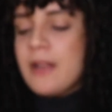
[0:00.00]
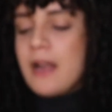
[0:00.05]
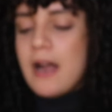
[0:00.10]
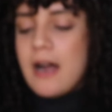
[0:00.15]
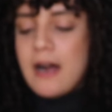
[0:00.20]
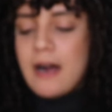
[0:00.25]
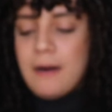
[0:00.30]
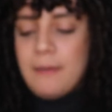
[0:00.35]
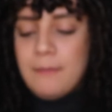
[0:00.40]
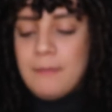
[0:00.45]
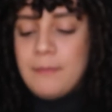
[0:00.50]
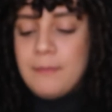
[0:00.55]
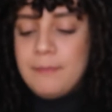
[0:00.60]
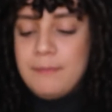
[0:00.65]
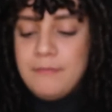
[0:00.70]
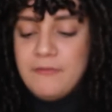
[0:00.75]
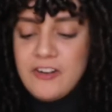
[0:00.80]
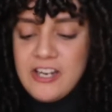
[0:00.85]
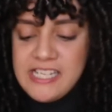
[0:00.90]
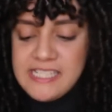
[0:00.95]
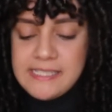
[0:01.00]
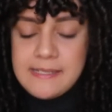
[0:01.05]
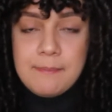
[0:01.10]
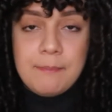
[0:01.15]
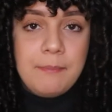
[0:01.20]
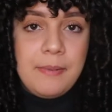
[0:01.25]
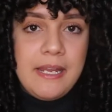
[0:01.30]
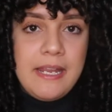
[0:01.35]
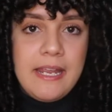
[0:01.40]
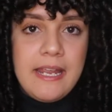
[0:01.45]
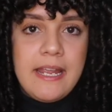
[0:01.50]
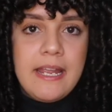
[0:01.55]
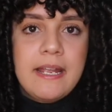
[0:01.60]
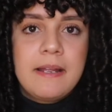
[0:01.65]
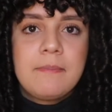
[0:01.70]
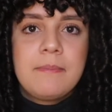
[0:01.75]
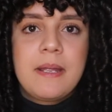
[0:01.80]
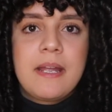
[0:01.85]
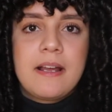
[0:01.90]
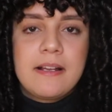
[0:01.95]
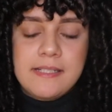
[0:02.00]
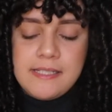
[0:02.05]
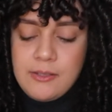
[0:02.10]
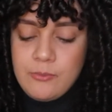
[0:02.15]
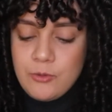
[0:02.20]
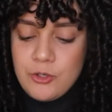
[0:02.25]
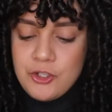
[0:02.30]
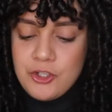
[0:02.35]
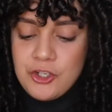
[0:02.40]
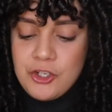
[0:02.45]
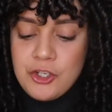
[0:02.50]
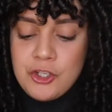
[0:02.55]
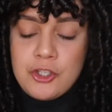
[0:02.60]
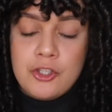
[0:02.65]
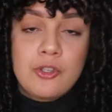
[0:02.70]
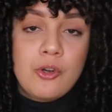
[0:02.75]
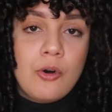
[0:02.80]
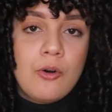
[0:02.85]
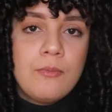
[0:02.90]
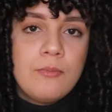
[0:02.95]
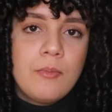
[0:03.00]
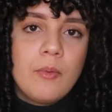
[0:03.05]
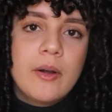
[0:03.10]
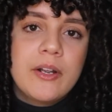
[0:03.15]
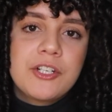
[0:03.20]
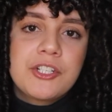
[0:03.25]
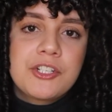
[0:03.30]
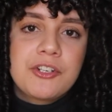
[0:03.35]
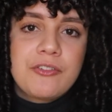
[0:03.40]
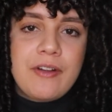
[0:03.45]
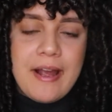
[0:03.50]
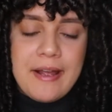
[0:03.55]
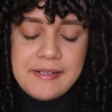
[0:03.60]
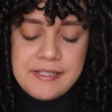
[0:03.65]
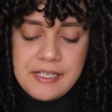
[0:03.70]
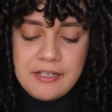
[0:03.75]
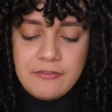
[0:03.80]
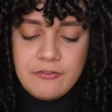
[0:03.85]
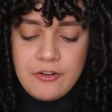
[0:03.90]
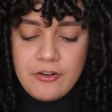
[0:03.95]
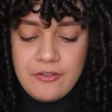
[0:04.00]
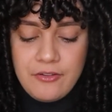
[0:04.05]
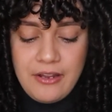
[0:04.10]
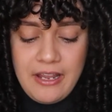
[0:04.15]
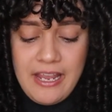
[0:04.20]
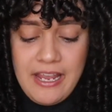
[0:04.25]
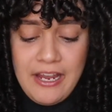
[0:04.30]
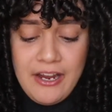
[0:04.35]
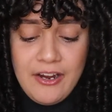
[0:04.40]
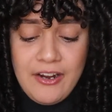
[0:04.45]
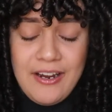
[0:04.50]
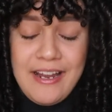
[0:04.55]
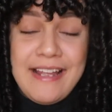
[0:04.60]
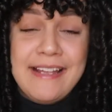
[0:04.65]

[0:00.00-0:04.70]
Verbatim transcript: Um, reason being because it was just so moisturizing for the hair.